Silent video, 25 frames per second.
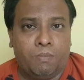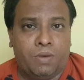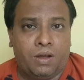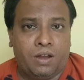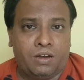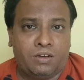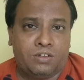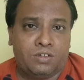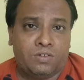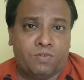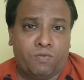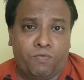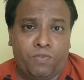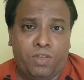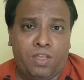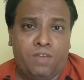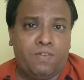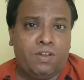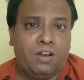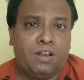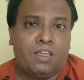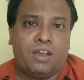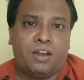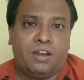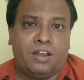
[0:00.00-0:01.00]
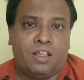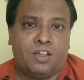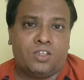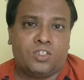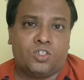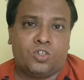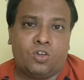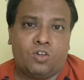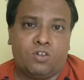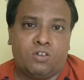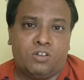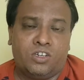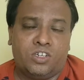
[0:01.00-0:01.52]
But we will get
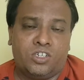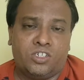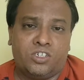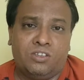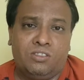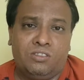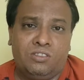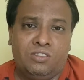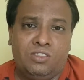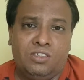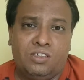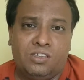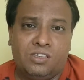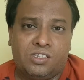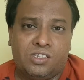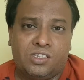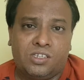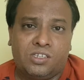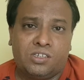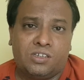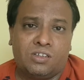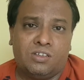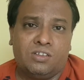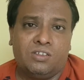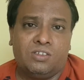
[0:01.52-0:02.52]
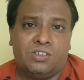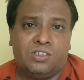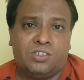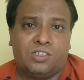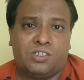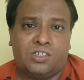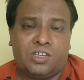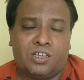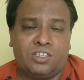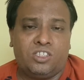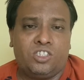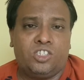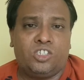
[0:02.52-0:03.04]
astonished, this
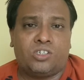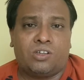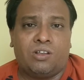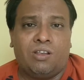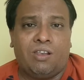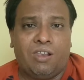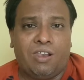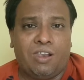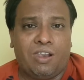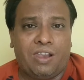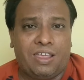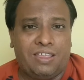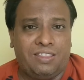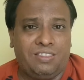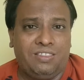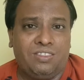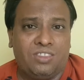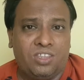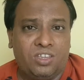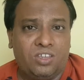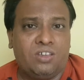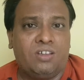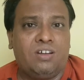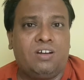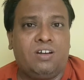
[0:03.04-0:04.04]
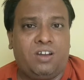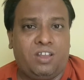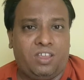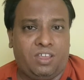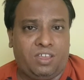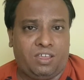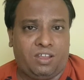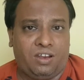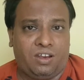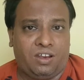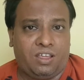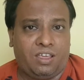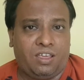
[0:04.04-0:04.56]
such lengthier
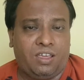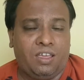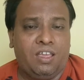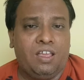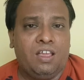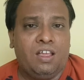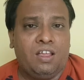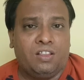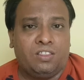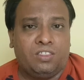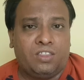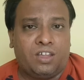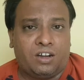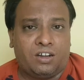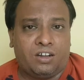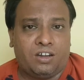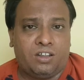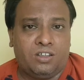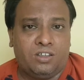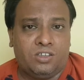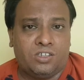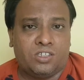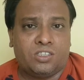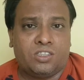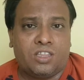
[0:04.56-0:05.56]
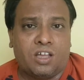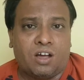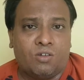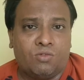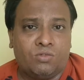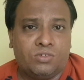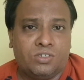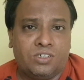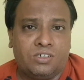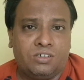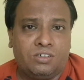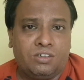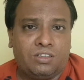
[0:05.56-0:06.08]
DNA, that is
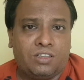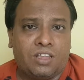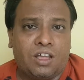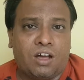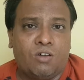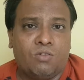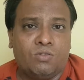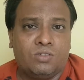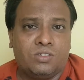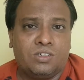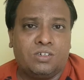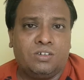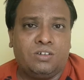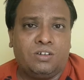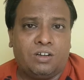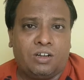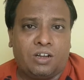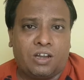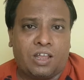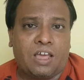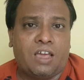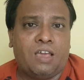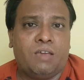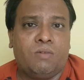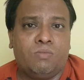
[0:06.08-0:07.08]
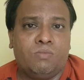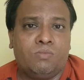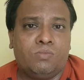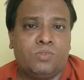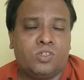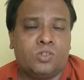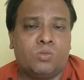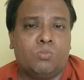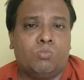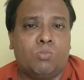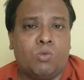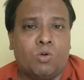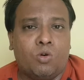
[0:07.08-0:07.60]
thousand
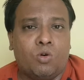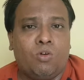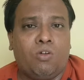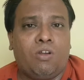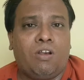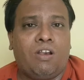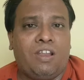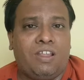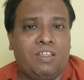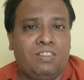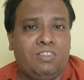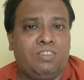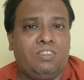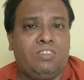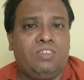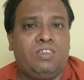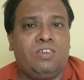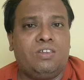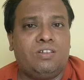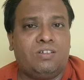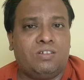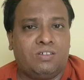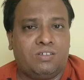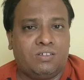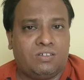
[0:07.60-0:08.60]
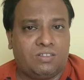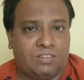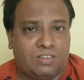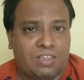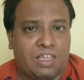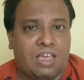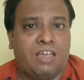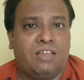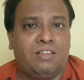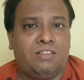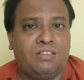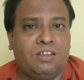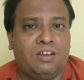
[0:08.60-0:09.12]
times more lengthier
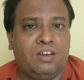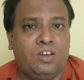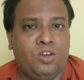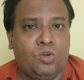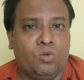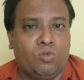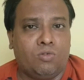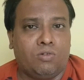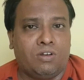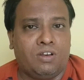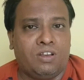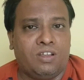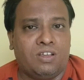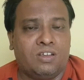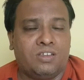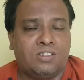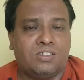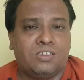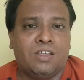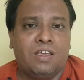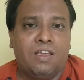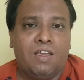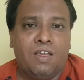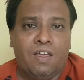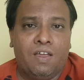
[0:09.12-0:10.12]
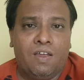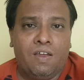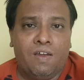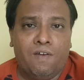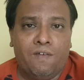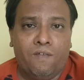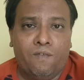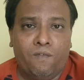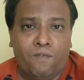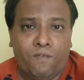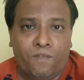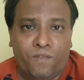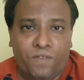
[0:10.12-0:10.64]
than the nucleus,
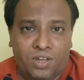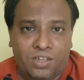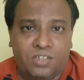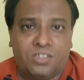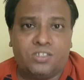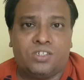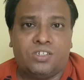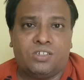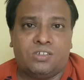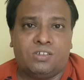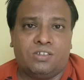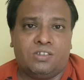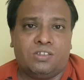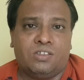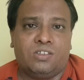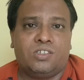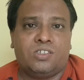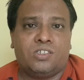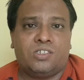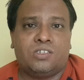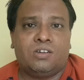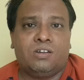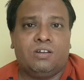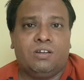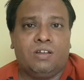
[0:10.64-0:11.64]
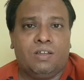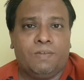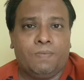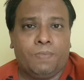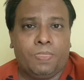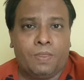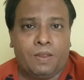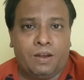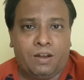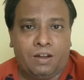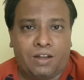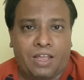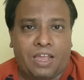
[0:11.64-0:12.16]
which is
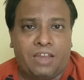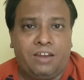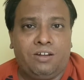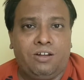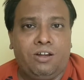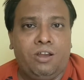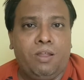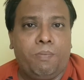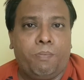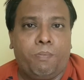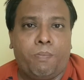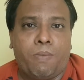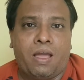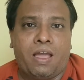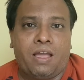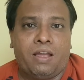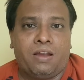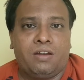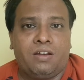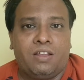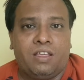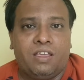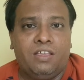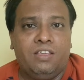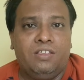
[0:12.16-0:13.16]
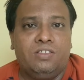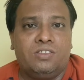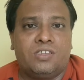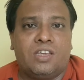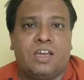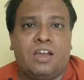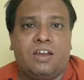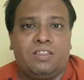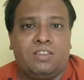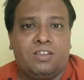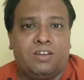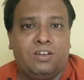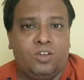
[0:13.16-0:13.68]
tightly packed
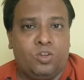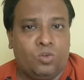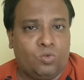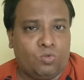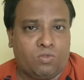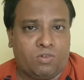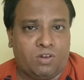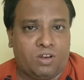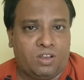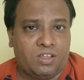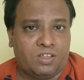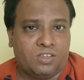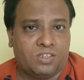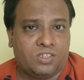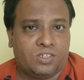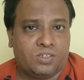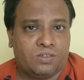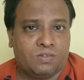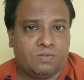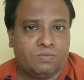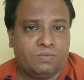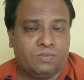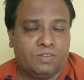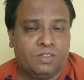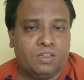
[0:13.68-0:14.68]
inside the nucleus.